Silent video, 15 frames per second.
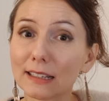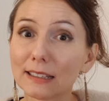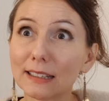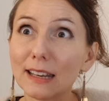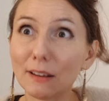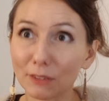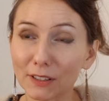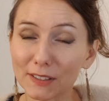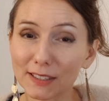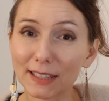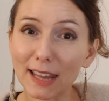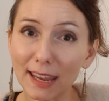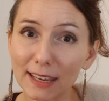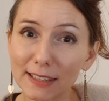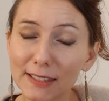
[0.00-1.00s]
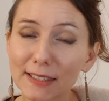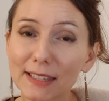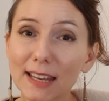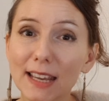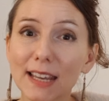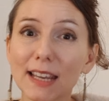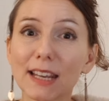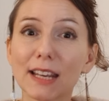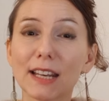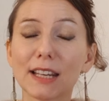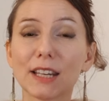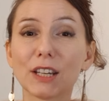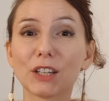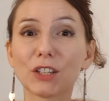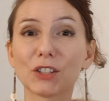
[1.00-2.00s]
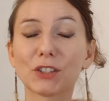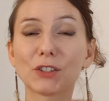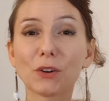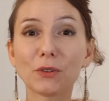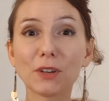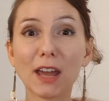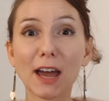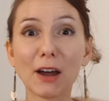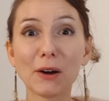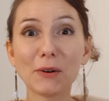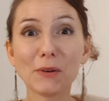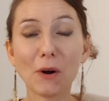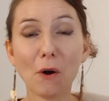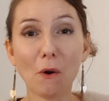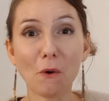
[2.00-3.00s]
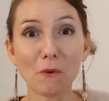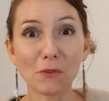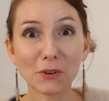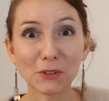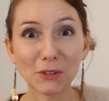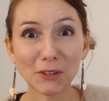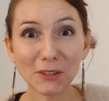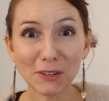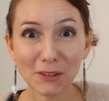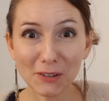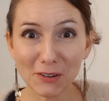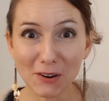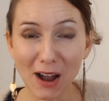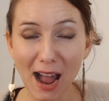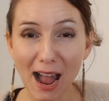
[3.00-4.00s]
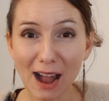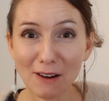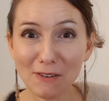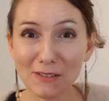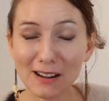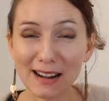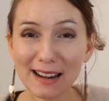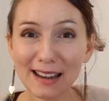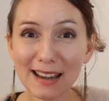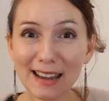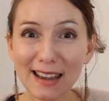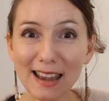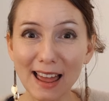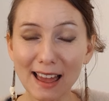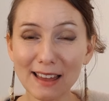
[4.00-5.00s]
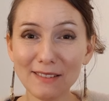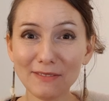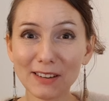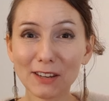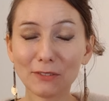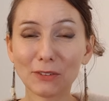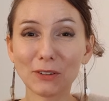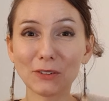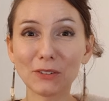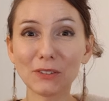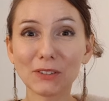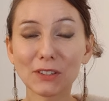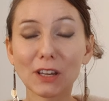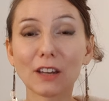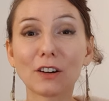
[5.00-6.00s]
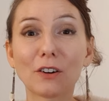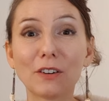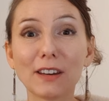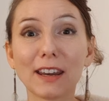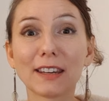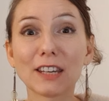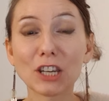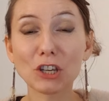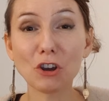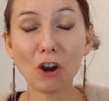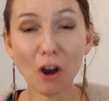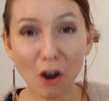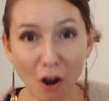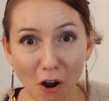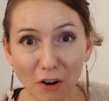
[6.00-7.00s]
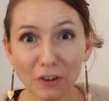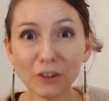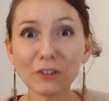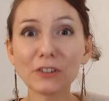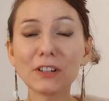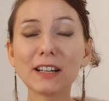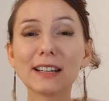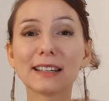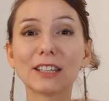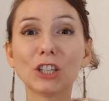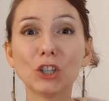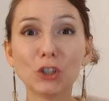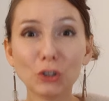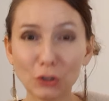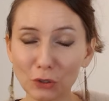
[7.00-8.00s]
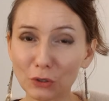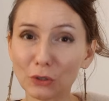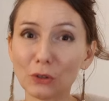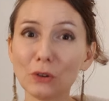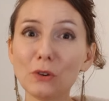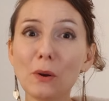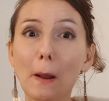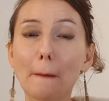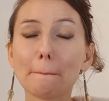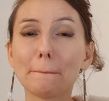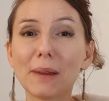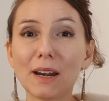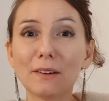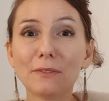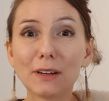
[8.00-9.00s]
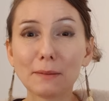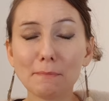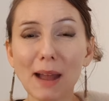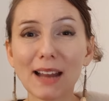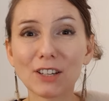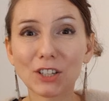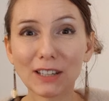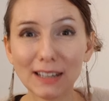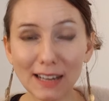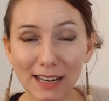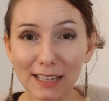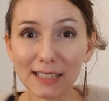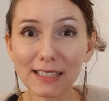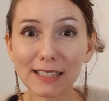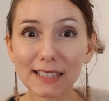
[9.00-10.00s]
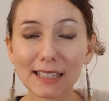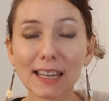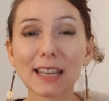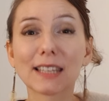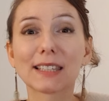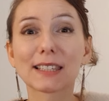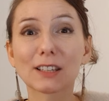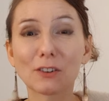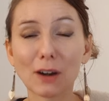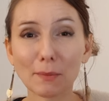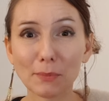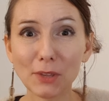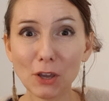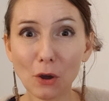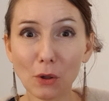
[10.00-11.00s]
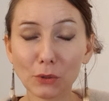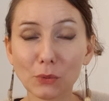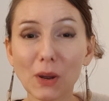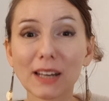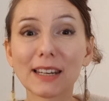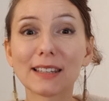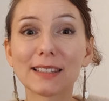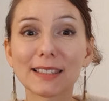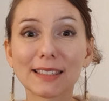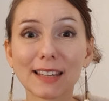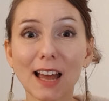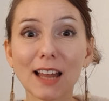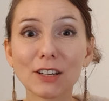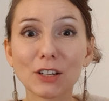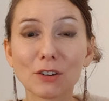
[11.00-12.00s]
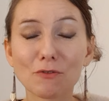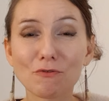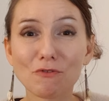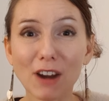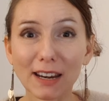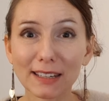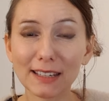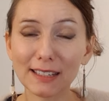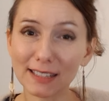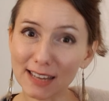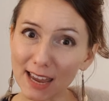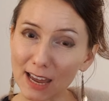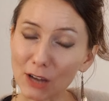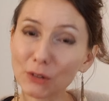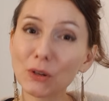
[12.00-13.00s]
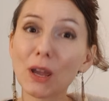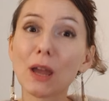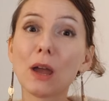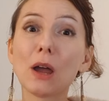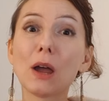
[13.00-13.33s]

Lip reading: levels, layers. So now over to you. I would love if you could start creating your own new perfect match list, scrap the old one and start writing down